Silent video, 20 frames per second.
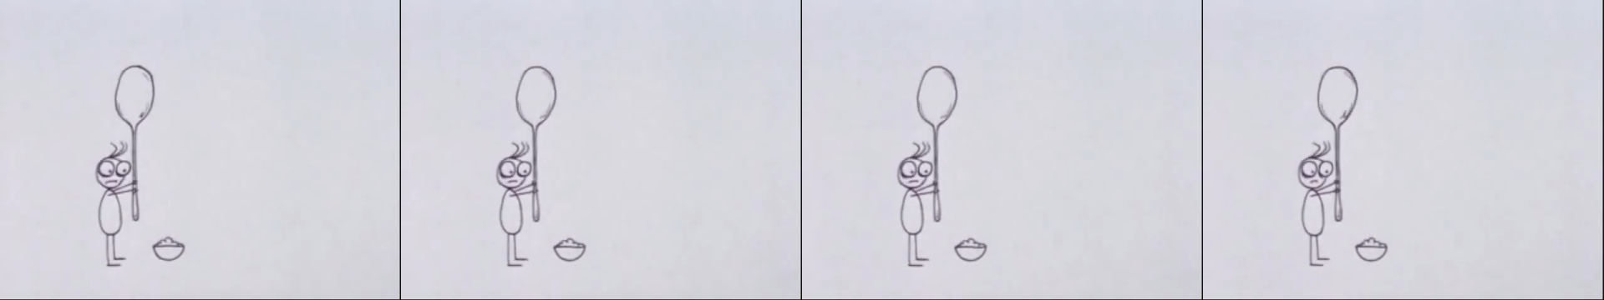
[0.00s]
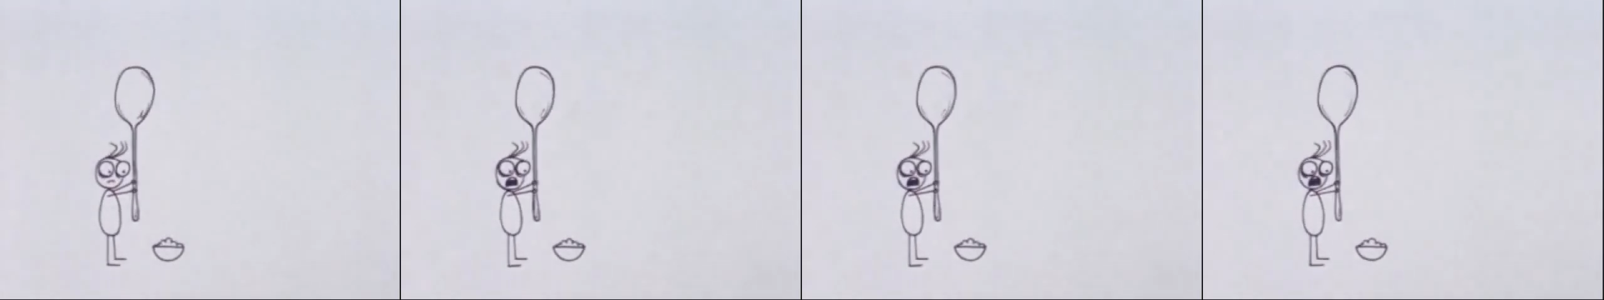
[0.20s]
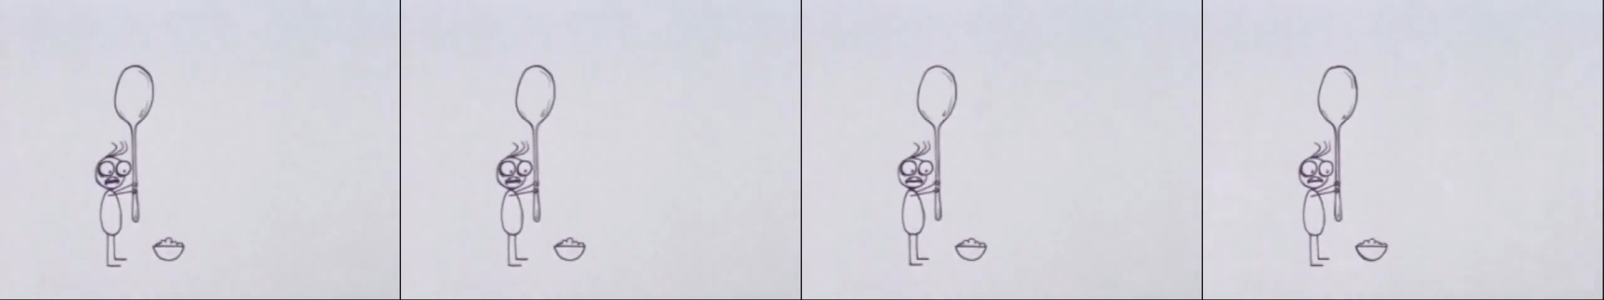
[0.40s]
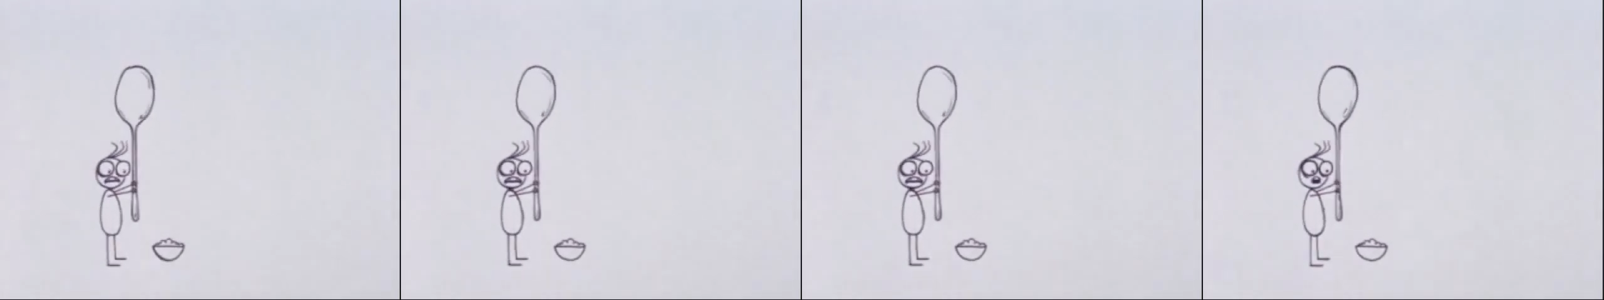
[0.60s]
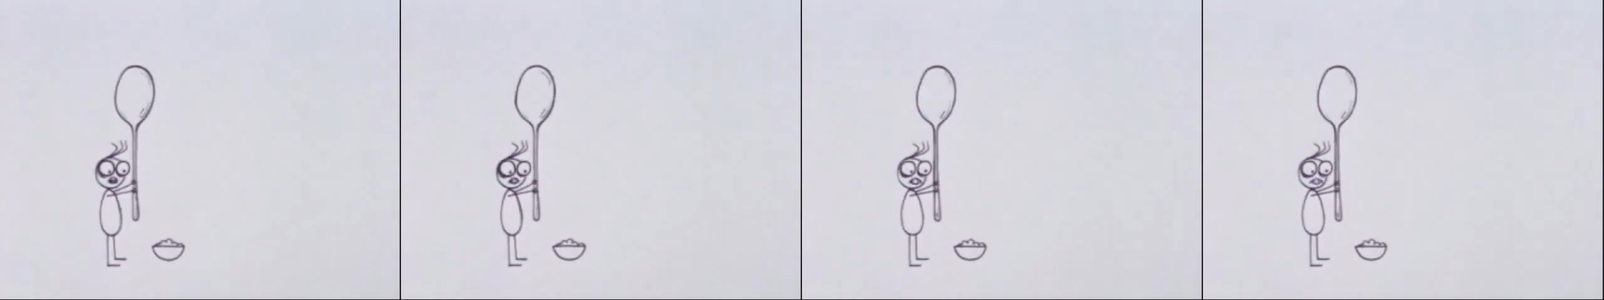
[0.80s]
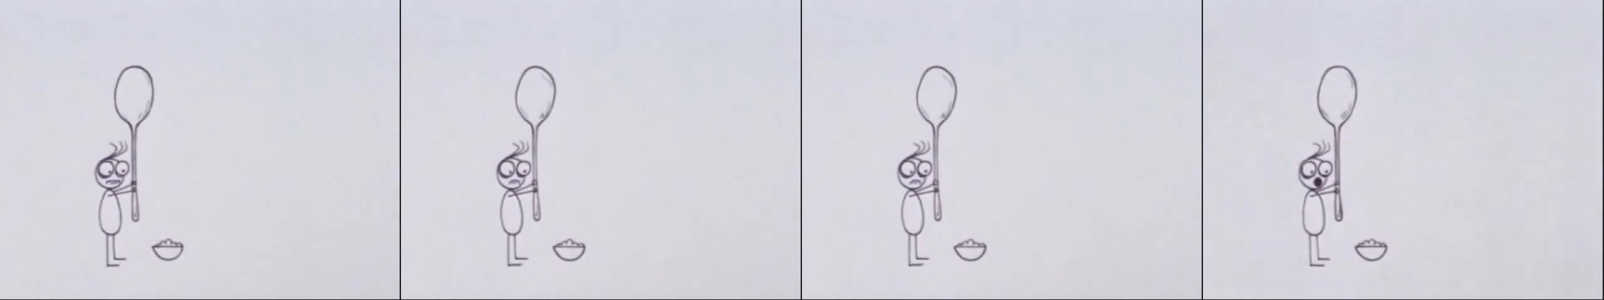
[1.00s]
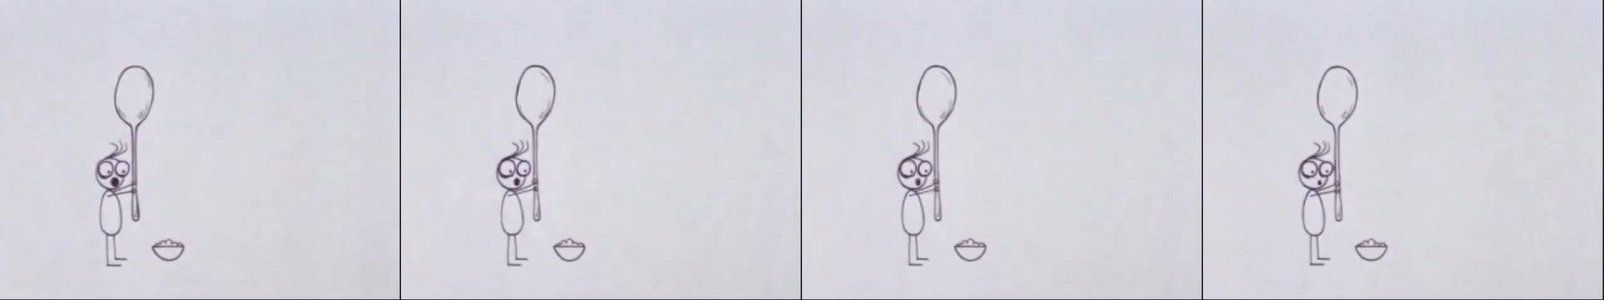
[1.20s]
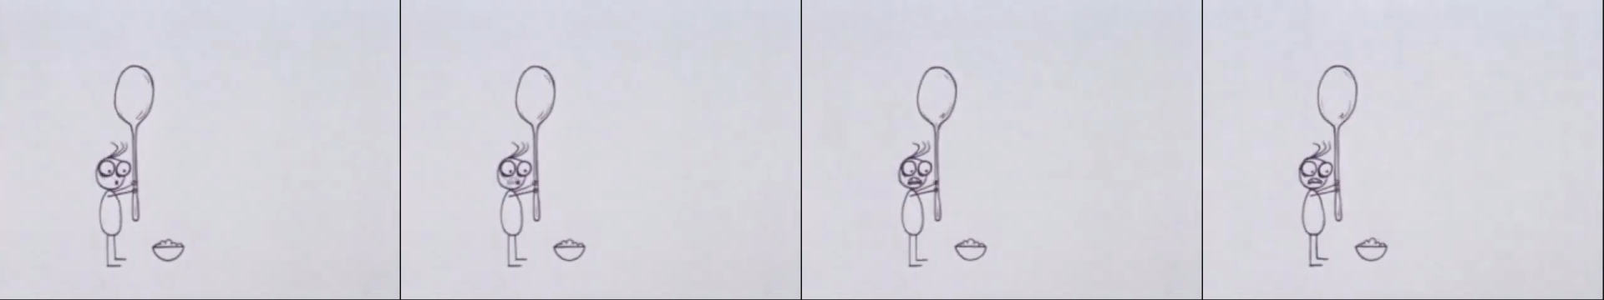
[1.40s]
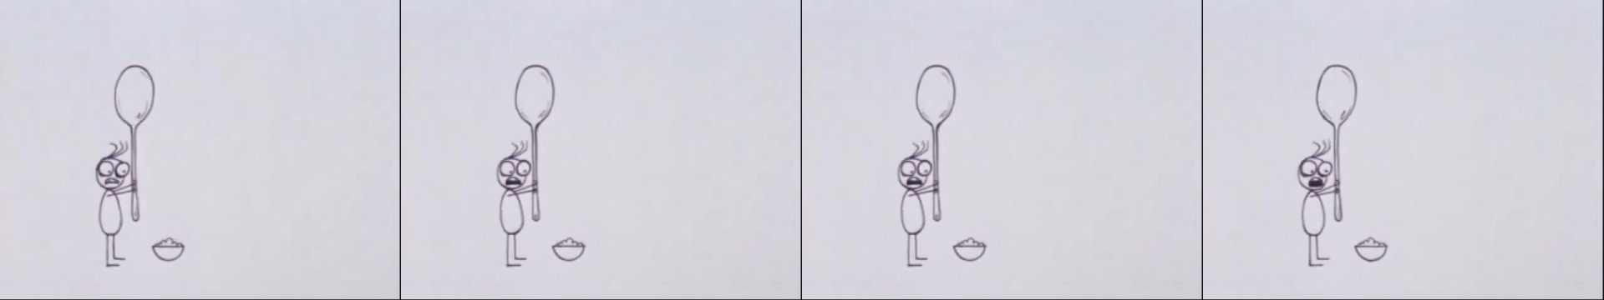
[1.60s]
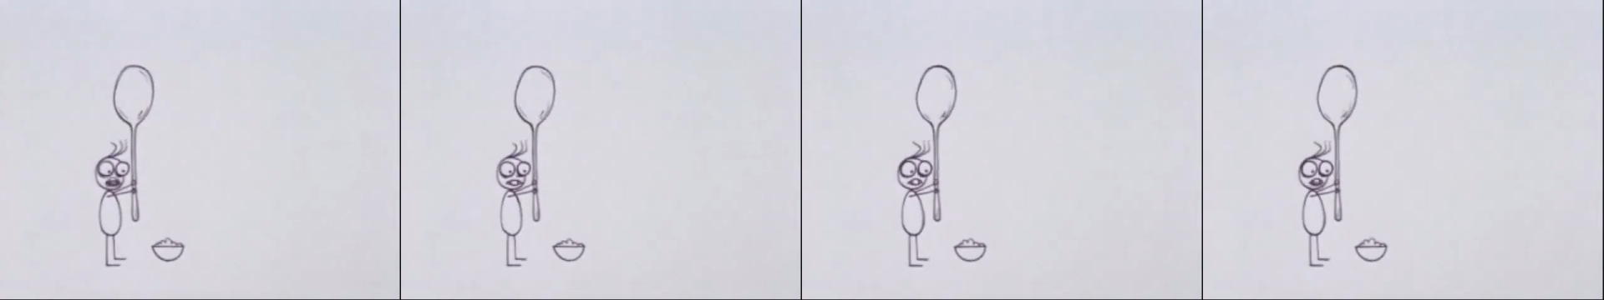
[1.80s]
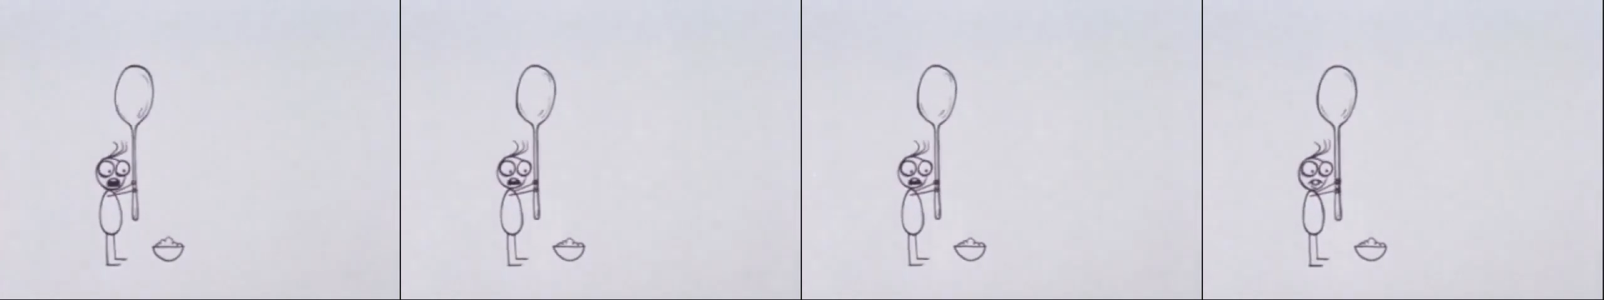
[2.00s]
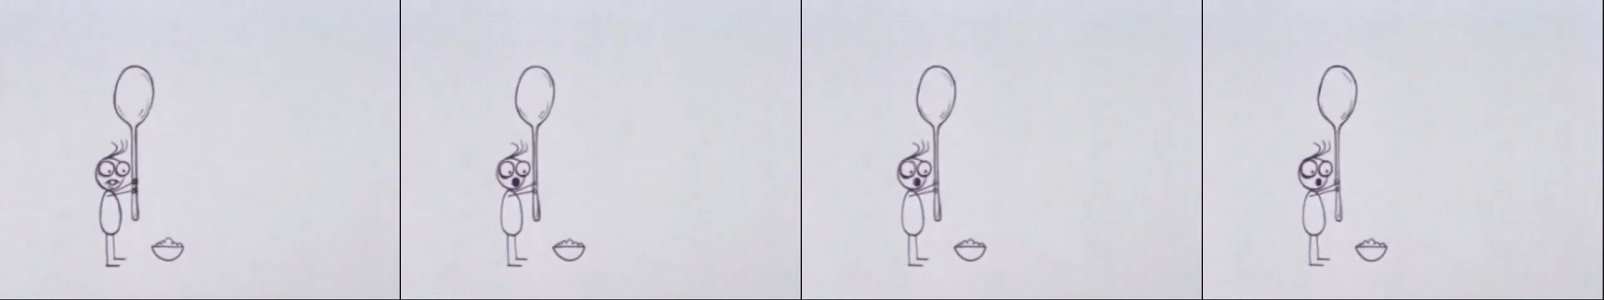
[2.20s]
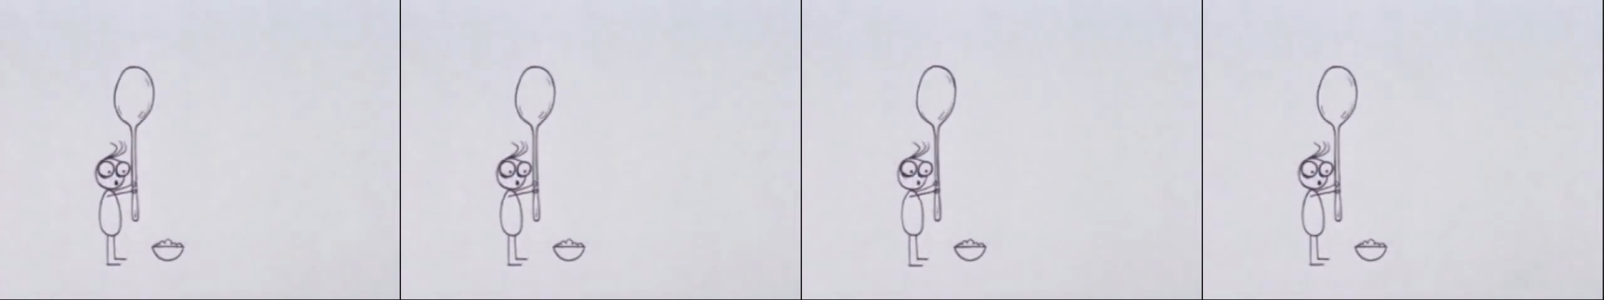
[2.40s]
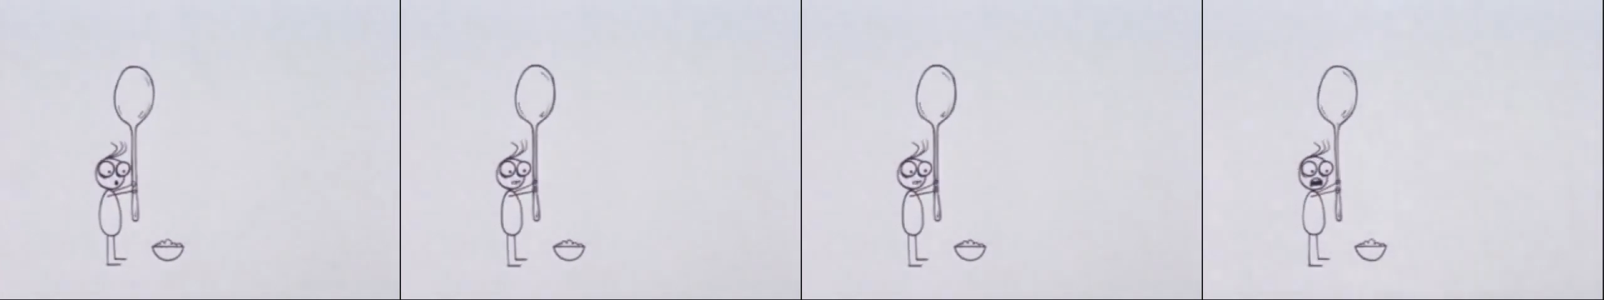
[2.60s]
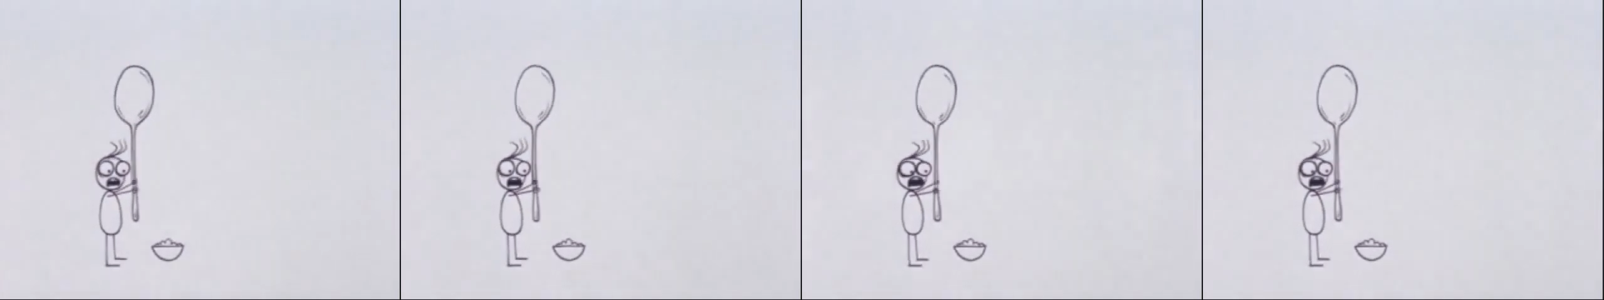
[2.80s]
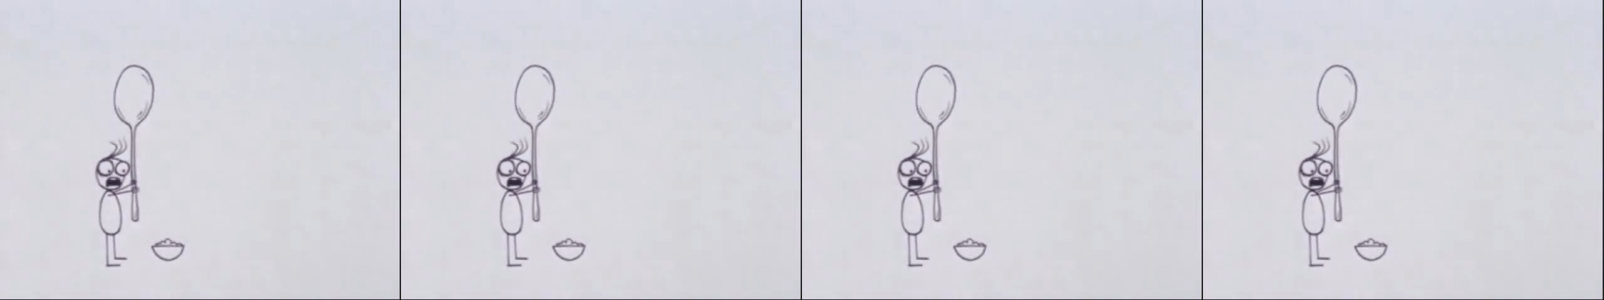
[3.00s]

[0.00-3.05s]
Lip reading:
[unreadable: no face in view]